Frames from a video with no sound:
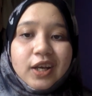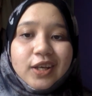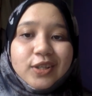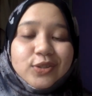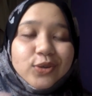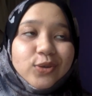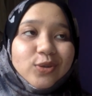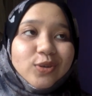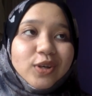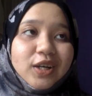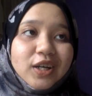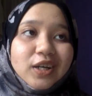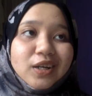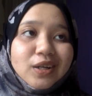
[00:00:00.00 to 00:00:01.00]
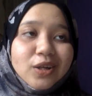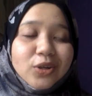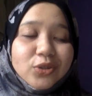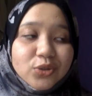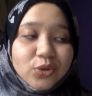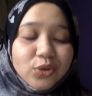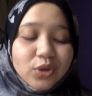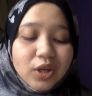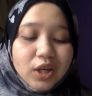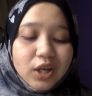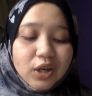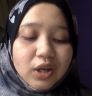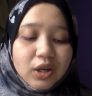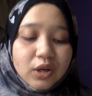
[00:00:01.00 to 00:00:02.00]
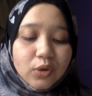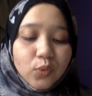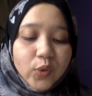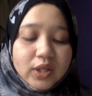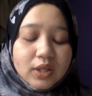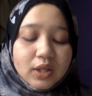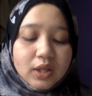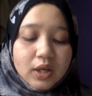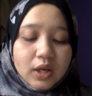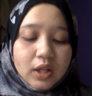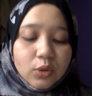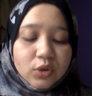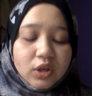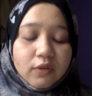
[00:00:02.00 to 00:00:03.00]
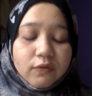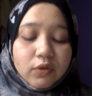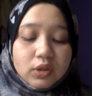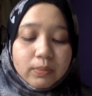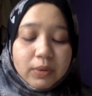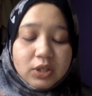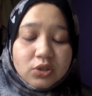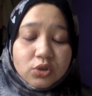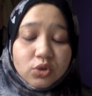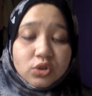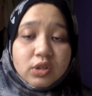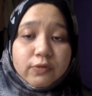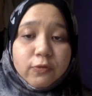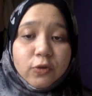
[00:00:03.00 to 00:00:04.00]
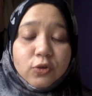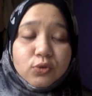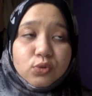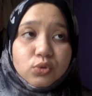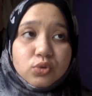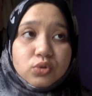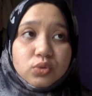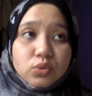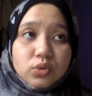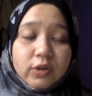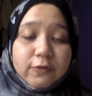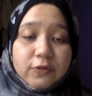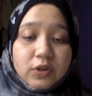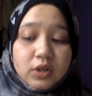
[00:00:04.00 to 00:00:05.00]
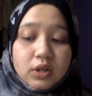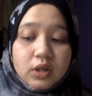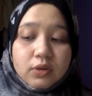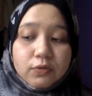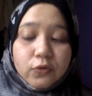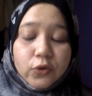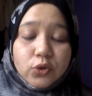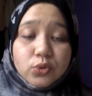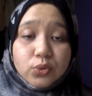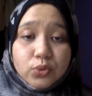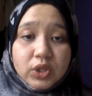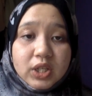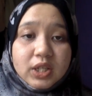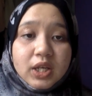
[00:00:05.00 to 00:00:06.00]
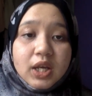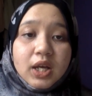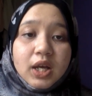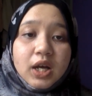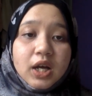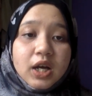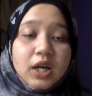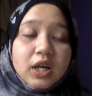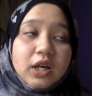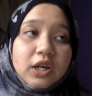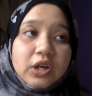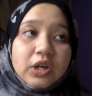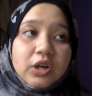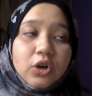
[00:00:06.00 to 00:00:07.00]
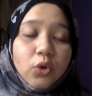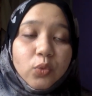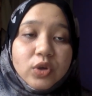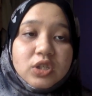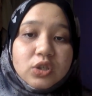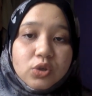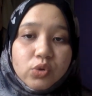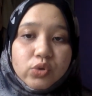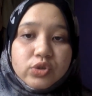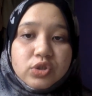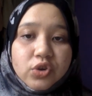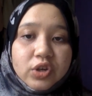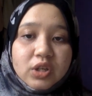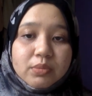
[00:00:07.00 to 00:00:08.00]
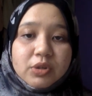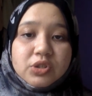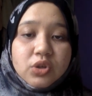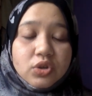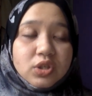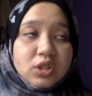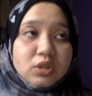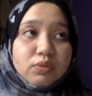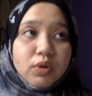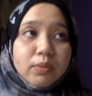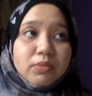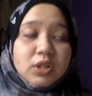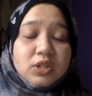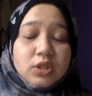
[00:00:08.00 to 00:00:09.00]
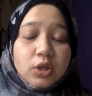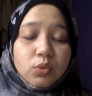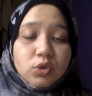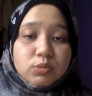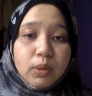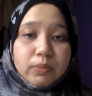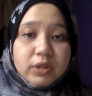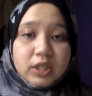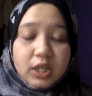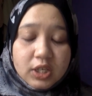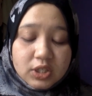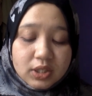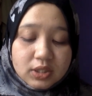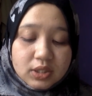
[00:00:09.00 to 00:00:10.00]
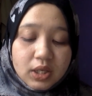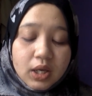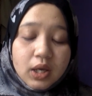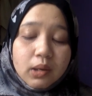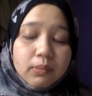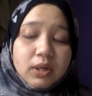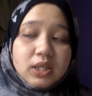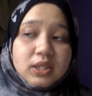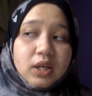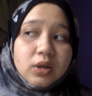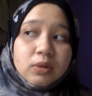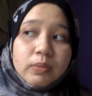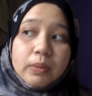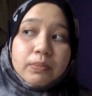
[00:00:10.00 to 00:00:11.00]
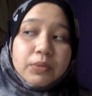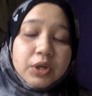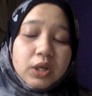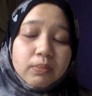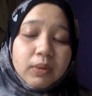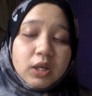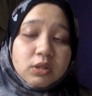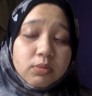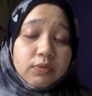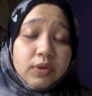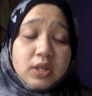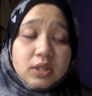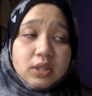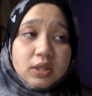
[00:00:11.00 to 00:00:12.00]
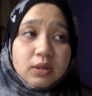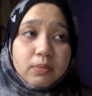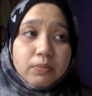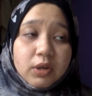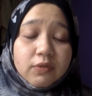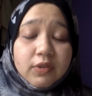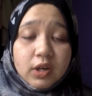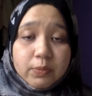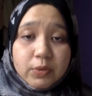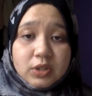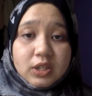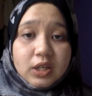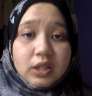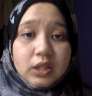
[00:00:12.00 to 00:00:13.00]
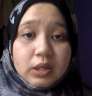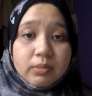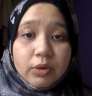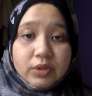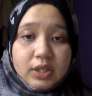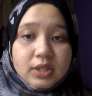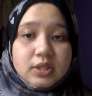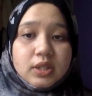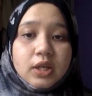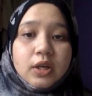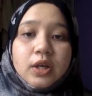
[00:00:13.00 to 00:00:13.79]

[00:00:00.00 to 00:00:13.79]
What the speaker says: So also, when looking for the best resources for you to refer, for you to read, always use credible sources from distinguished publications, because I remember my supervisor being very particular about this.